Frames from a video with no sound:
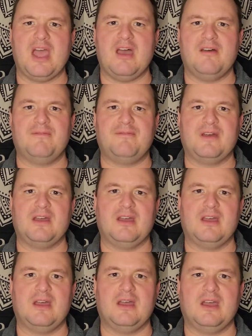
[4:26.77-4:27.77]
have
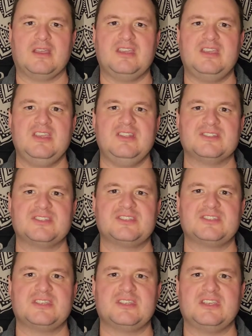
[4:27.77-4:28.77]
uh, a keen,
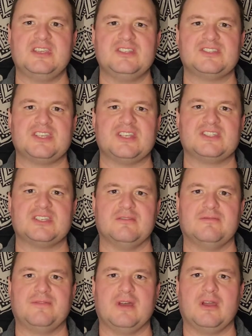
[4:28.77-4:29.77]
keen sense
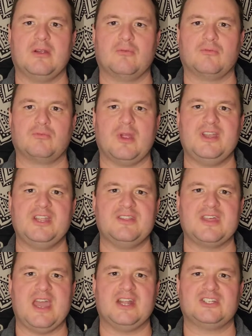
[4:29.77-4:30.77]
of uh,
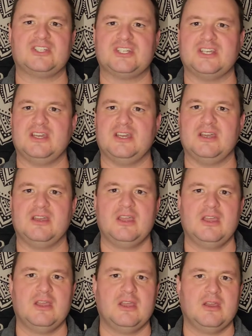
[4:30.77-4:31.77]
writing that uh,
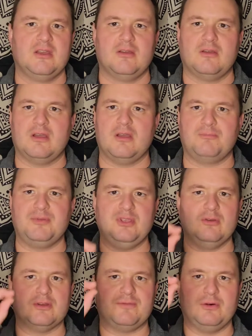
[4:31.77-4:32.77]

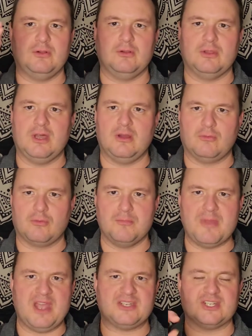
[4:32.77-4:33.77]
beautiful uh,
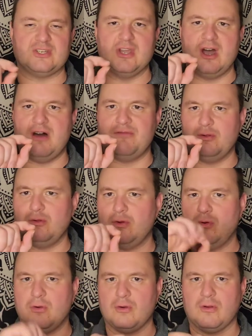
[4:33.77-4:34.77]
romantic
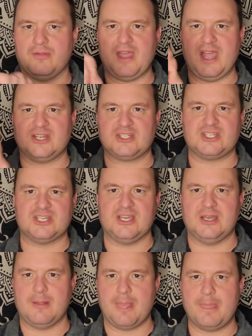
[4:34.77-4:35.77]
novel or that
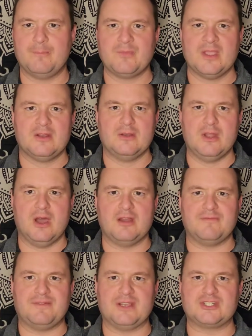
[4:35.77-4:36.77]
um,
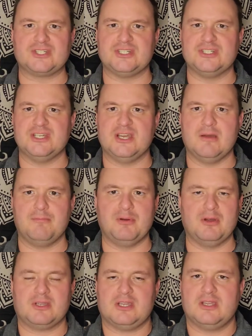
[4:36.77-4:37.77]
nonfiction uh,
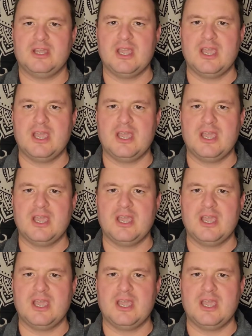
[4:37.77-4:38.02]
book